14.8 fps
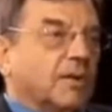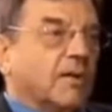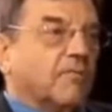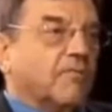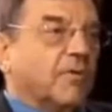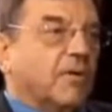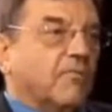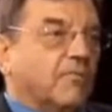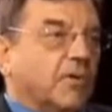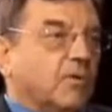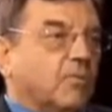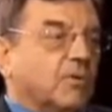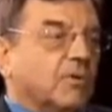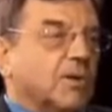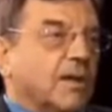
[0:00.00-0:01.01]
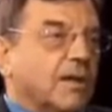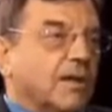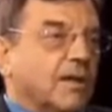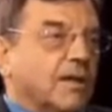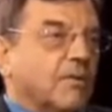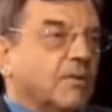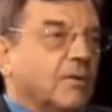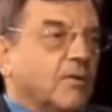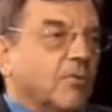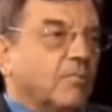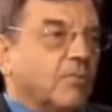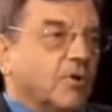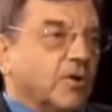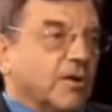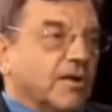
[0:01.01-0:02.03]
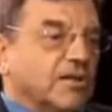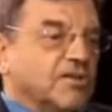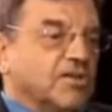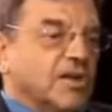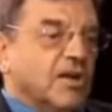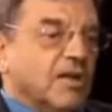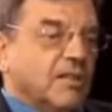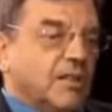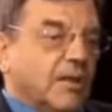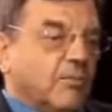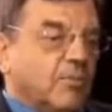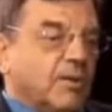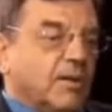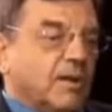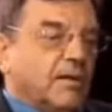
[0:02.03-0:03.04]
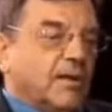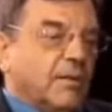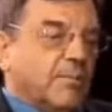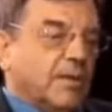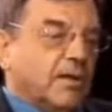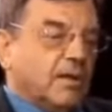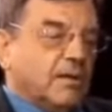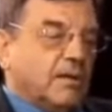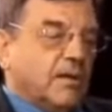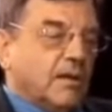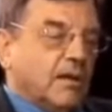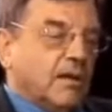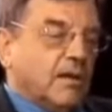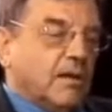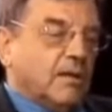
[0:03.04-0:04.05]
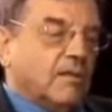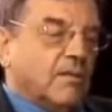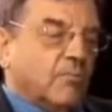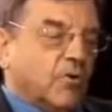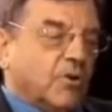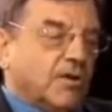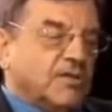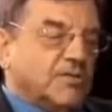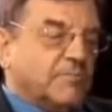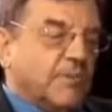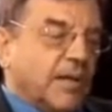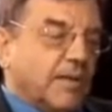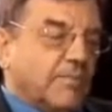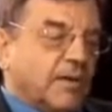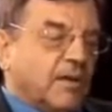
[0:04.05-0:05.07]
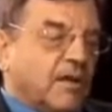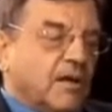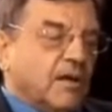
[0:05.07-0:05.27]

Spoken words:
If you were taking out a home mortgage, they would limit it, the mortgage payment